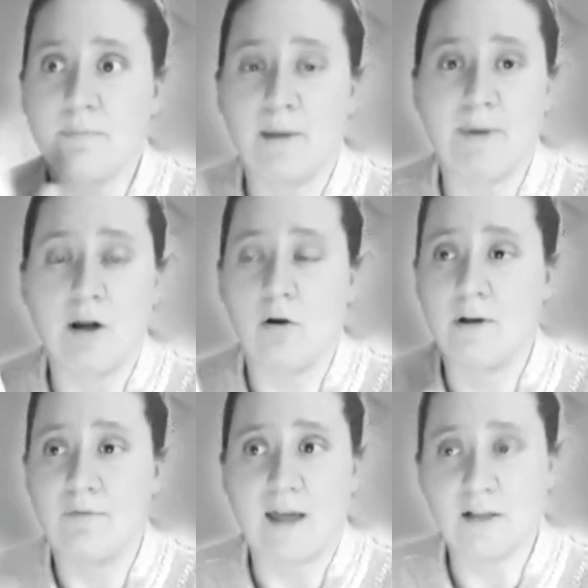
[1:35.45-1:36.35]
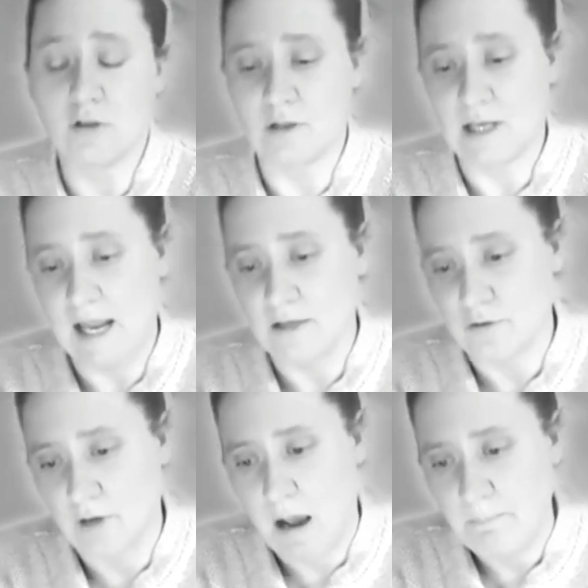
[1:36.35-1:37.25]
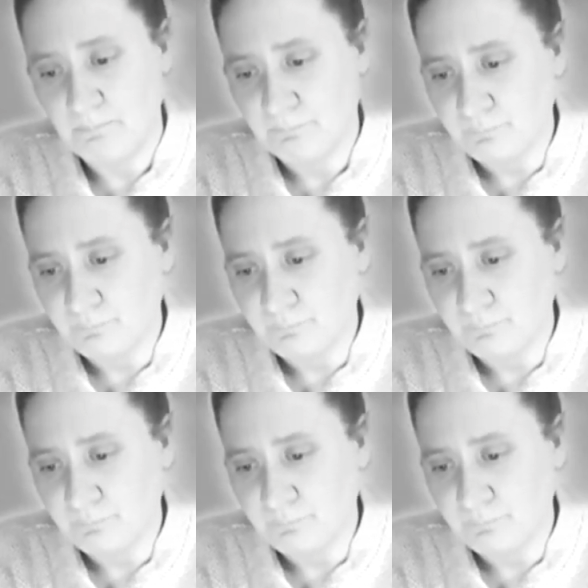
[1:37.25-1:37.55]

Let me know if that's the case or not.